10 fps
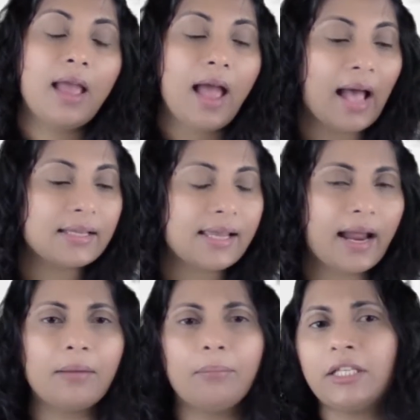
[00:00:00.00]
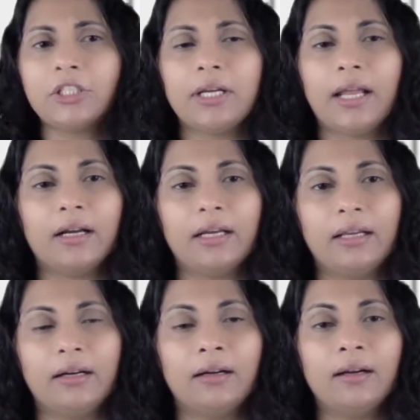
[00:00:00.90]
As I had mentioned
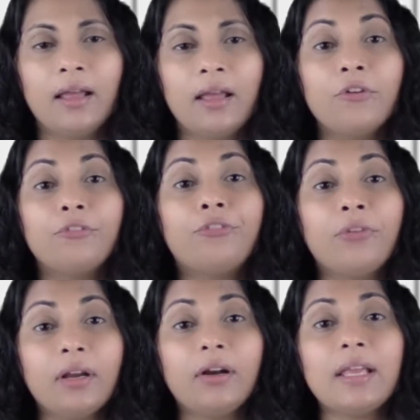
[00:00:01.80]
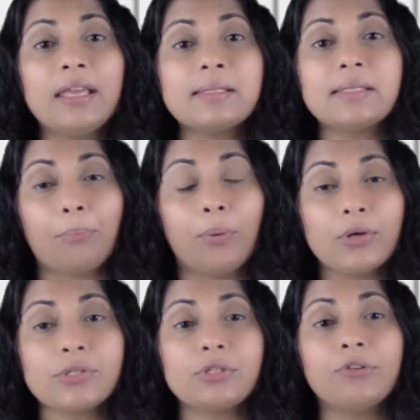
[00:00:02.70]
earlier, fear is
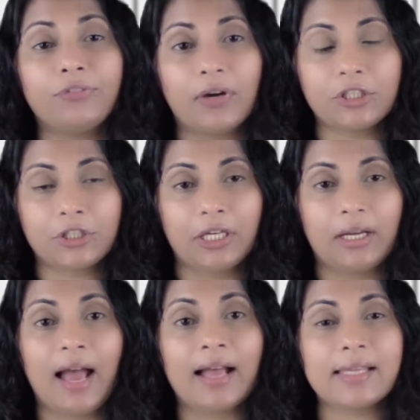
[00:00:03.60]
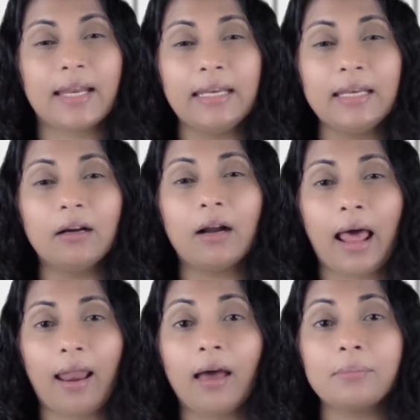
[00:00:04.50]
supposed to function as an inner
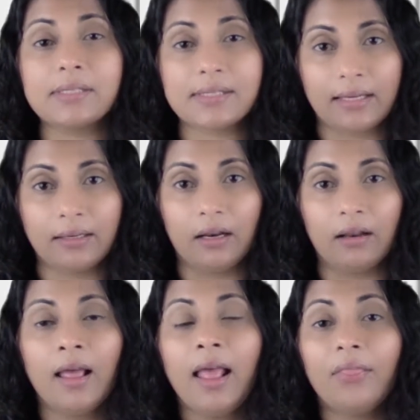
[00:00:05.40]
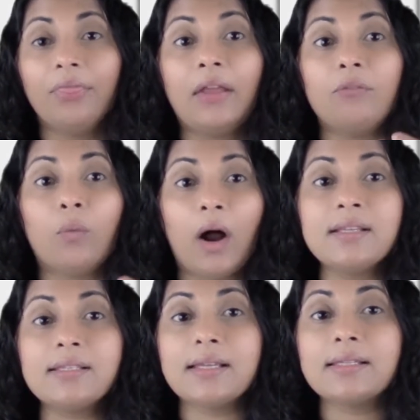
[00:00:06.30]
alarm signal that
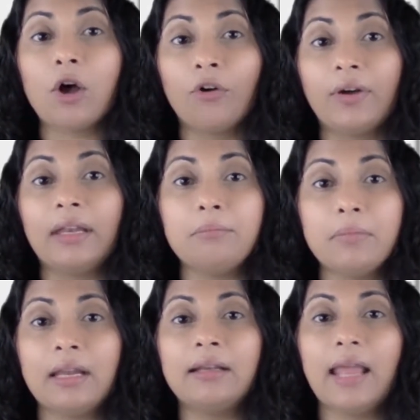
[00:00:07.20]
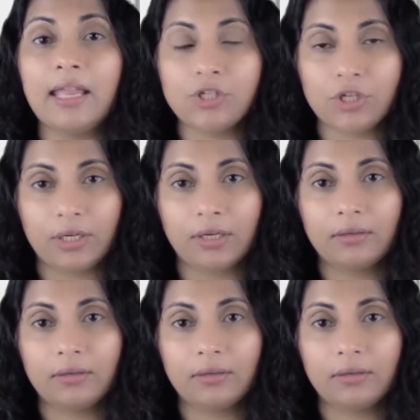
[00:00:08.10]
warns us of an imminent danger.